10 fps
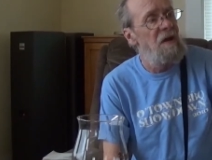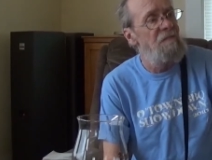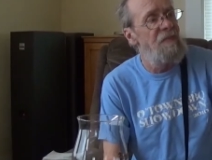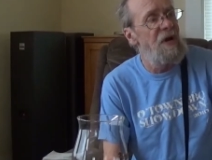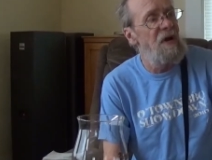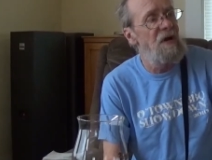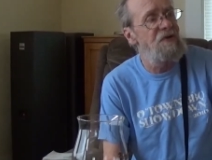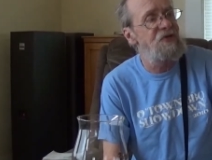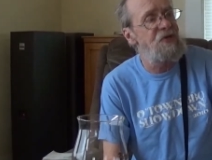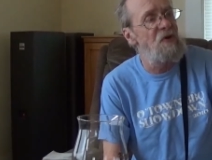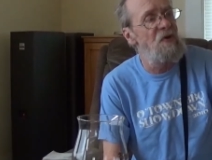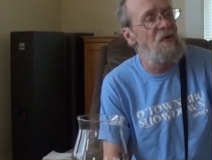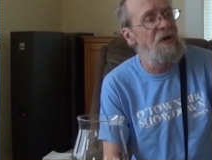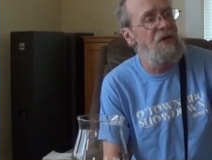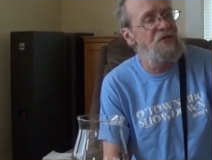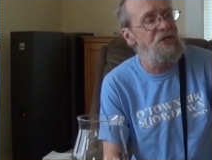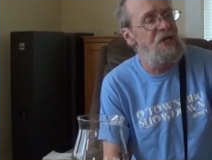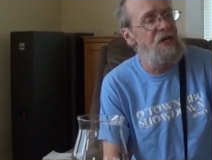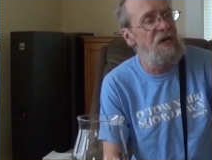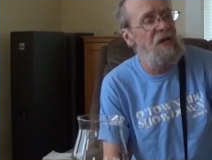Baird Stone
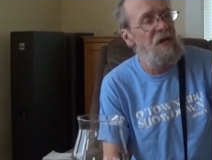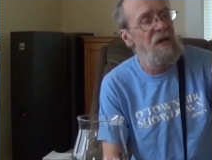Ishii